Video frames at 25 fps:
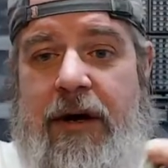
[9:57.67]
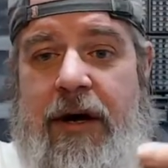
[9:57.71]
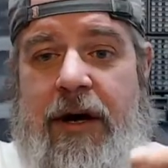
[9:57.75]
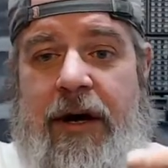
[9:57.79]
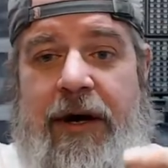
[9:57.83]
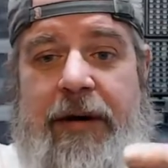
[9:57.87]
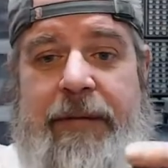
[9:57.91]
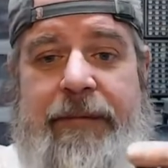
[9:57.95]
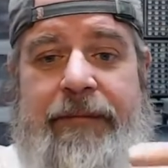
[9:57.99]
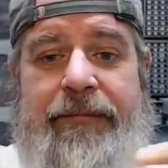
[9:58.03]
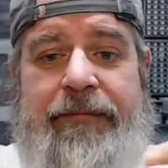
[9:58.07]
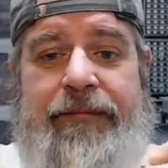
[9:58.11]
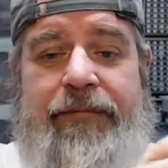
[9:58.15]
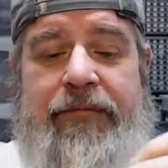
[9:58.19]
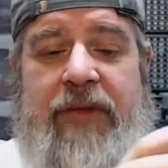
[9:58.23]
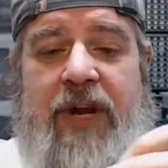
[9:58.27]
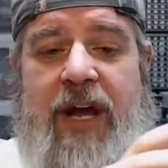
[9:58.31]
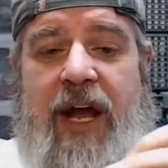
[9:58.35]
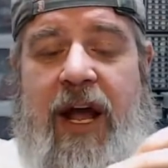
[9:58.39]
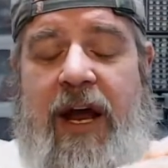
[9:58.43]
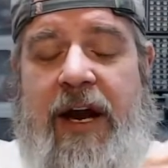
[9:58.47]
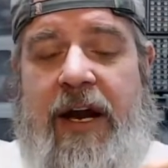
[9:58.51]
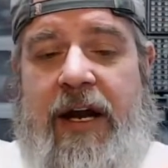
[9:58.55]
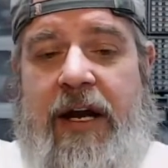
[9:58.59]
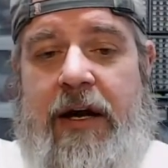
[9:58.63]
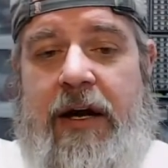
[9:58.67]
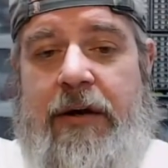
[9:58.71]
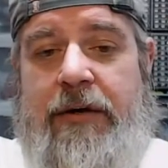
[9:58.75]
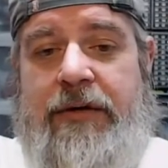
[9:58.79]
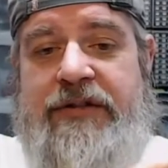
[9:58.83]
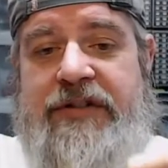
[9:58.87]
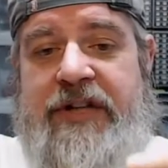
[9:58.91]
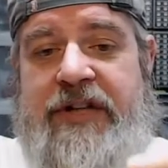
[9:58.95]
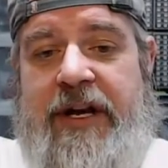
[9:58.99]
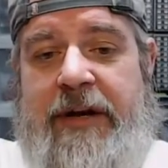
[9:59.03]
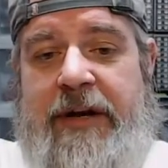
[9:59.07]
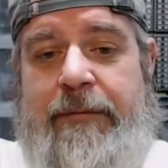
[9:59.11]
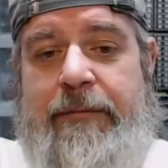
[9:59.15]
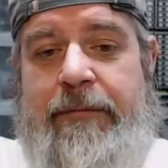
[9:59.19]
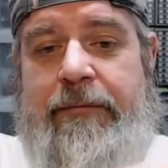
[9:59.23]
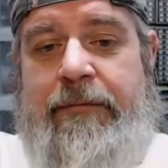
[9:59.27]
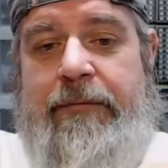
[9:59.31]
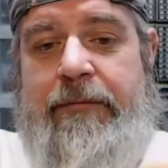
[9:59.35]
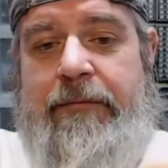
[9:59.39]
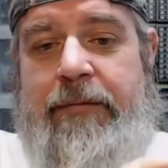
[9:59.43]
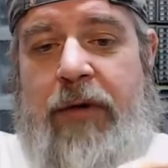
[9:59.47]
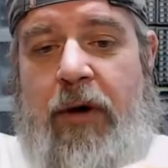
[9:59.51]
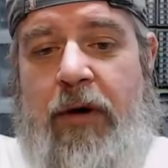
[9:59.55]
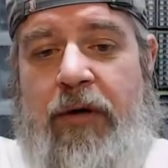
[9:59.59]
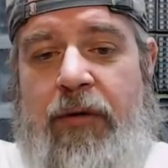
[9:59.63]
Okay. And it goes in
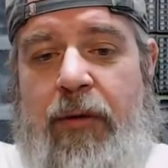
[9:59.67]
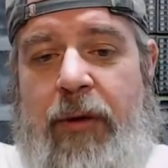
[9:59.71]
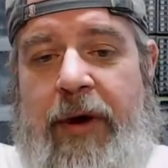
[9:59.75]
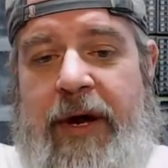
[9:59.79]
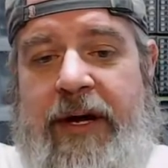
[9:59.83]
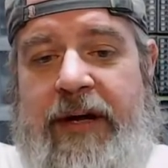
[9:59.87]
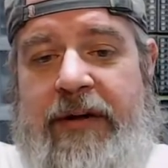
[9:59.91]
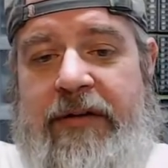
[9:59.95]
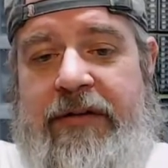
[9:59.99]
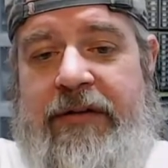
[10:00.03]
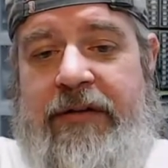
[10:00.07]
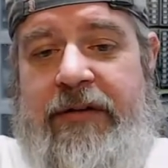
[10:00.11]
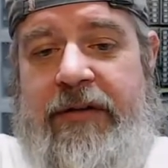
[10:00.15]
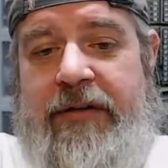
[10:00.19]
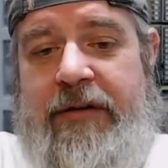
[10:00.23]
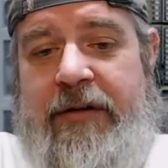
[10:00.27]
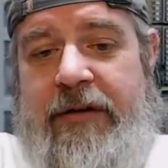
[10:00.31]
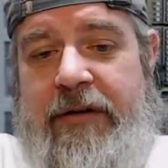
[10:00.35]
both ways.